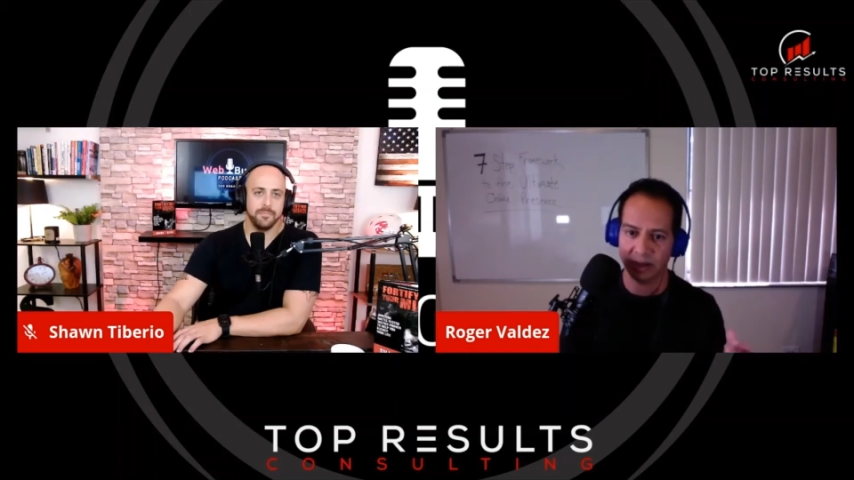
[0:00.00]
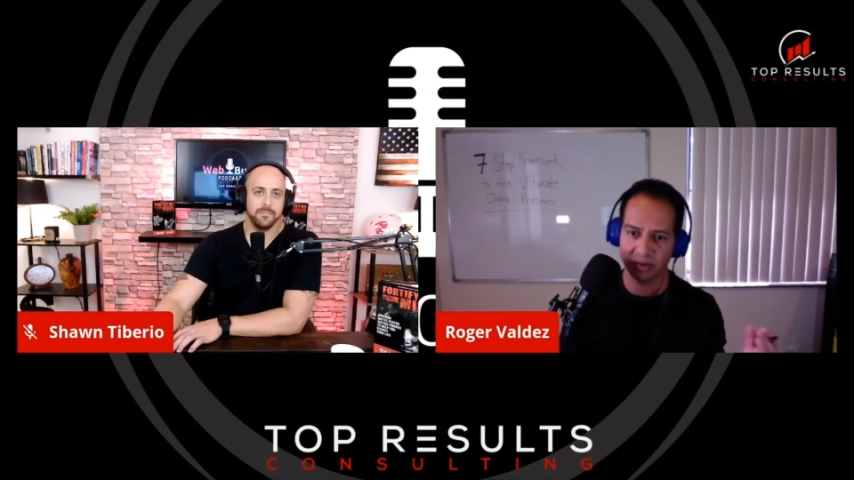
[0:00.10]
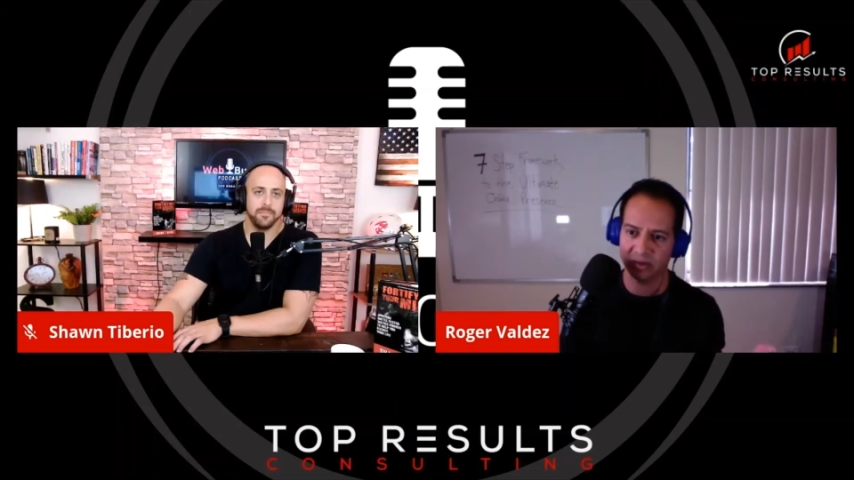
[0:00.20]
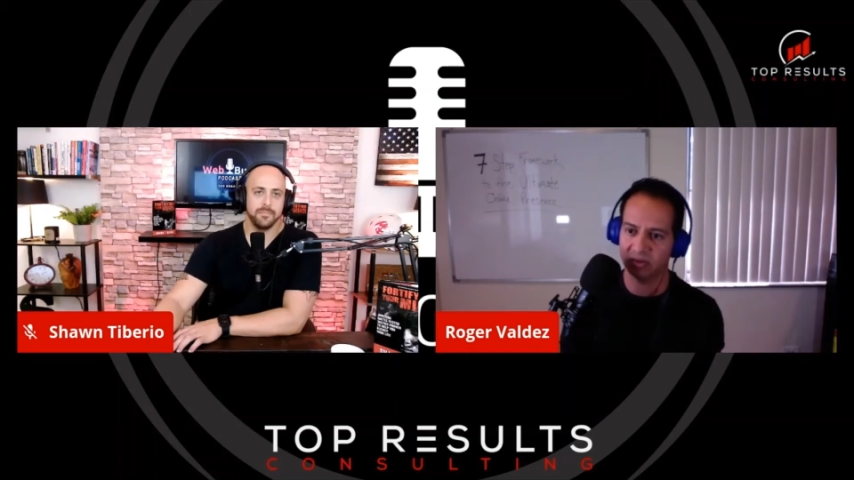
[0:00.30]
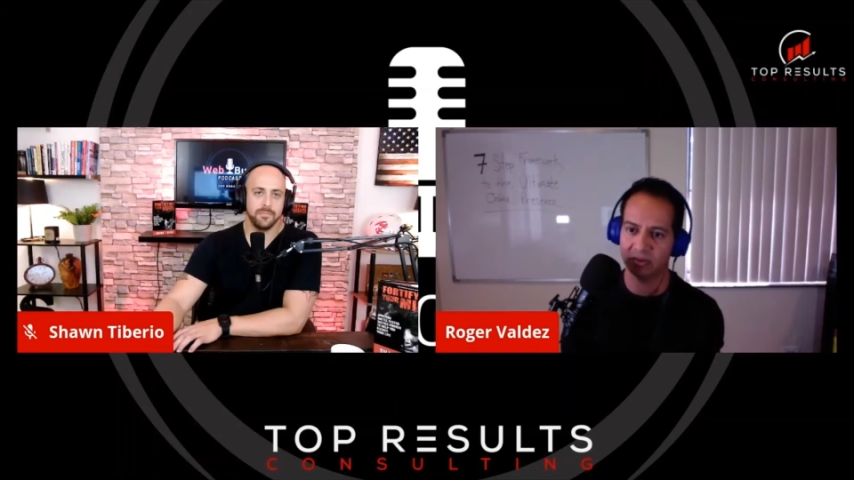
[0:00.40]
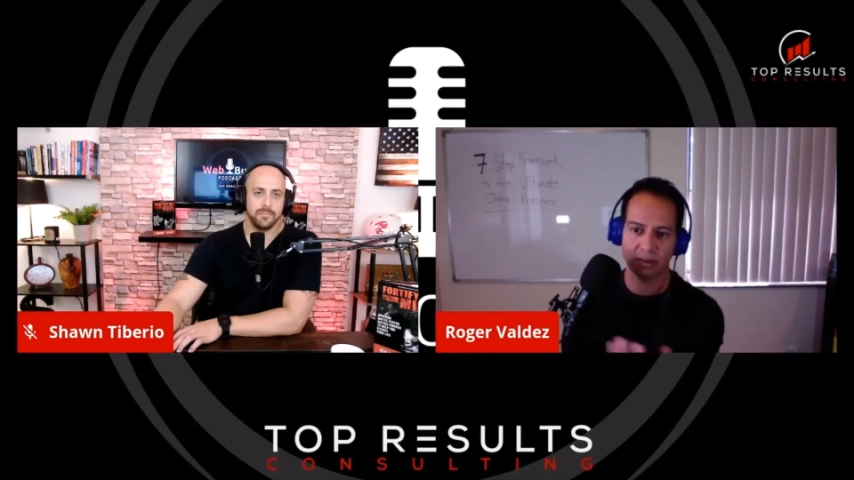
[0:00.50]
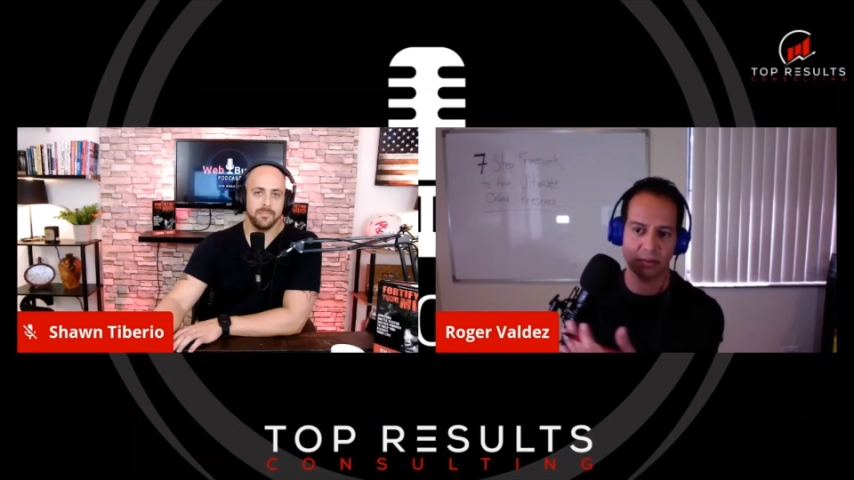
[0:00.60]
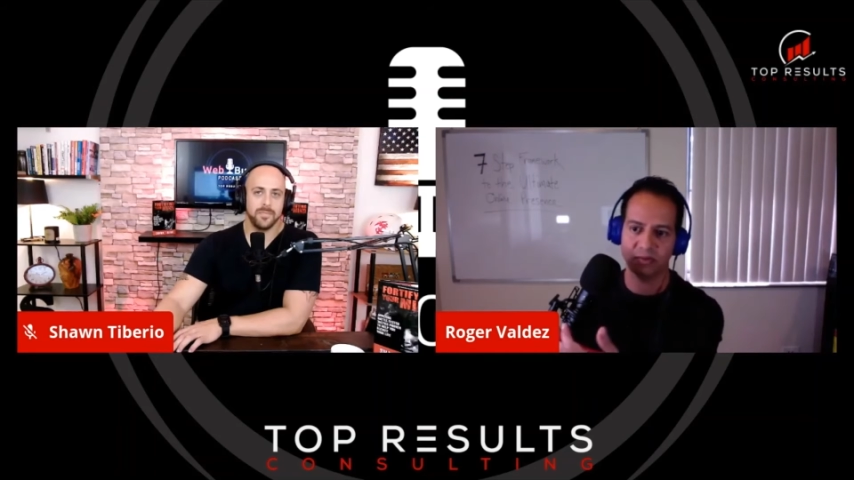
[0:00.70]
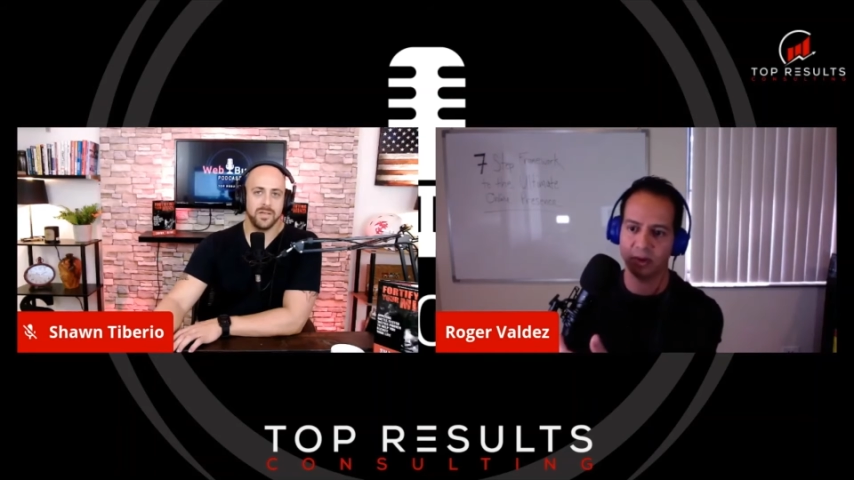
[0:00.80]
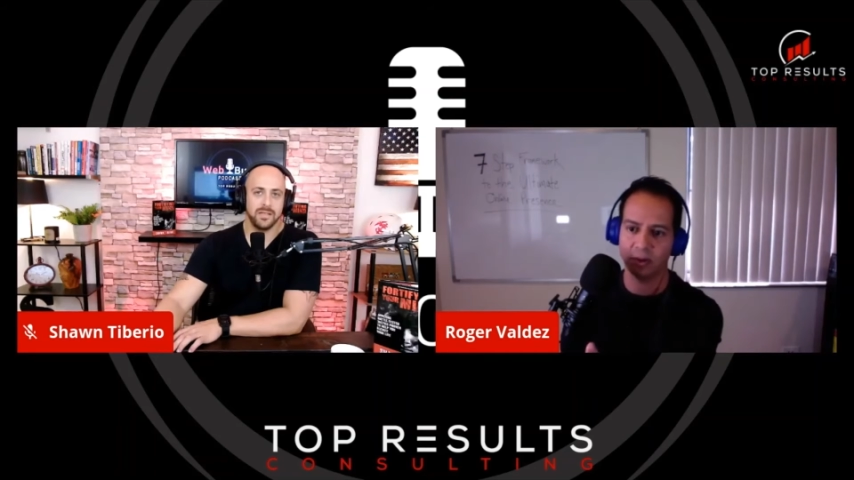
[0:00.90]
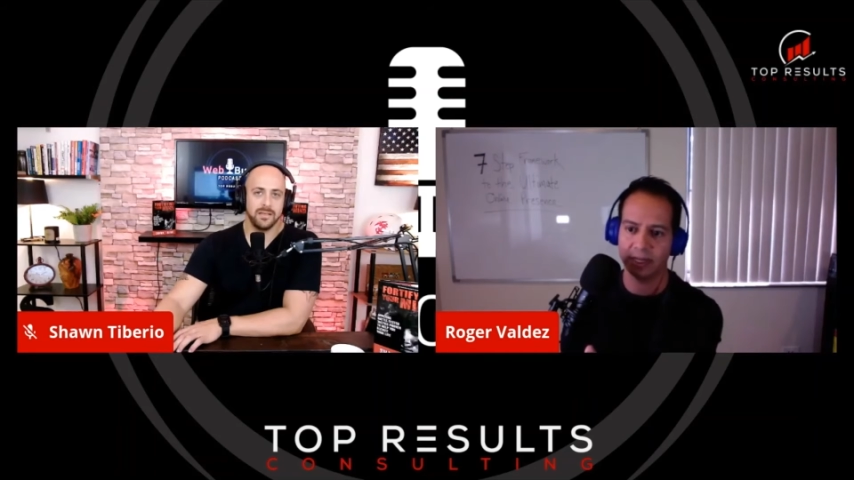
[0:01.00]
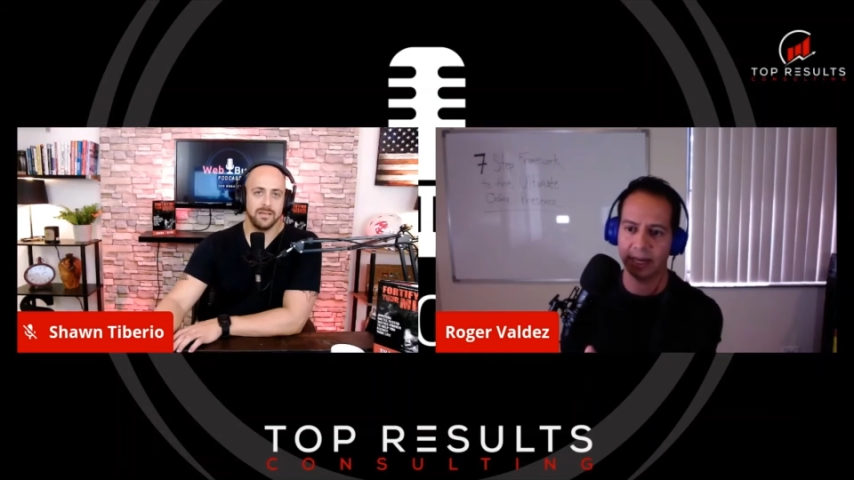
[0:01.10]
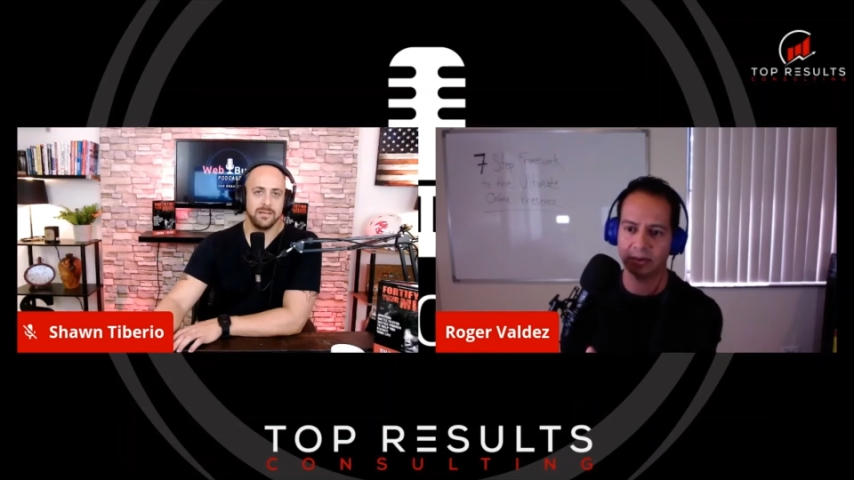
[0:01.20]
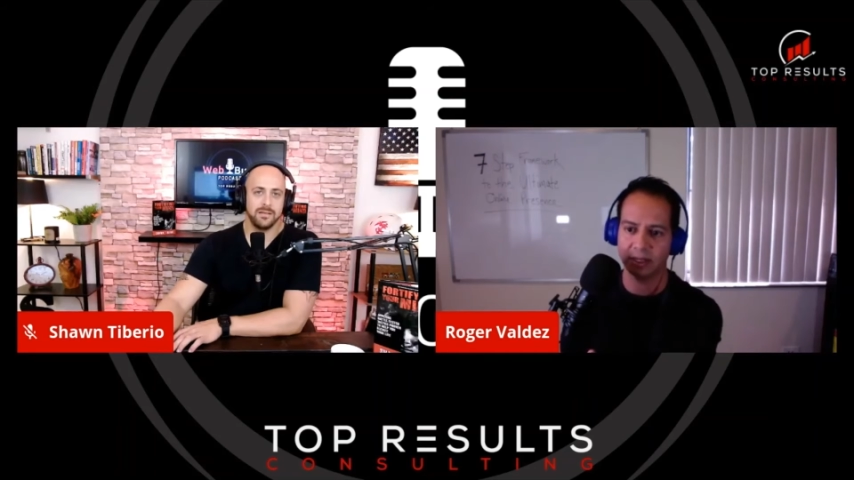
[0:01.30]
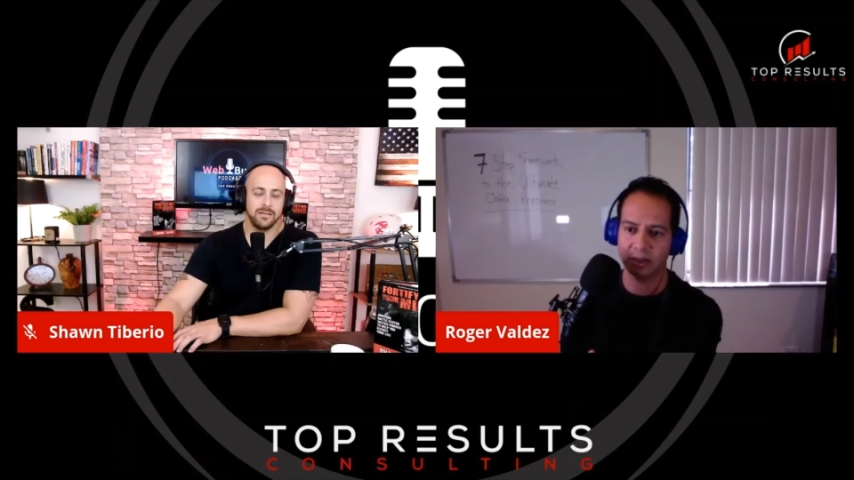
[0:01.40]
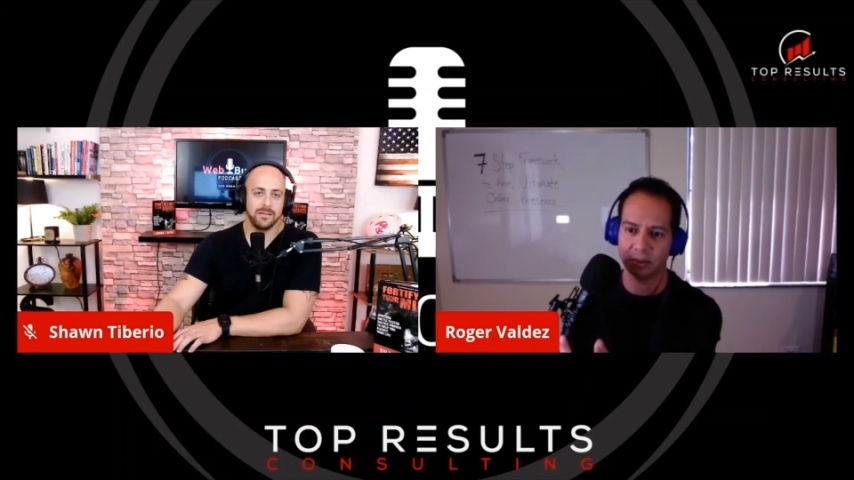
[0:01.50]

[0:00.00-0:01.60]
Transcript: That's just floating out there.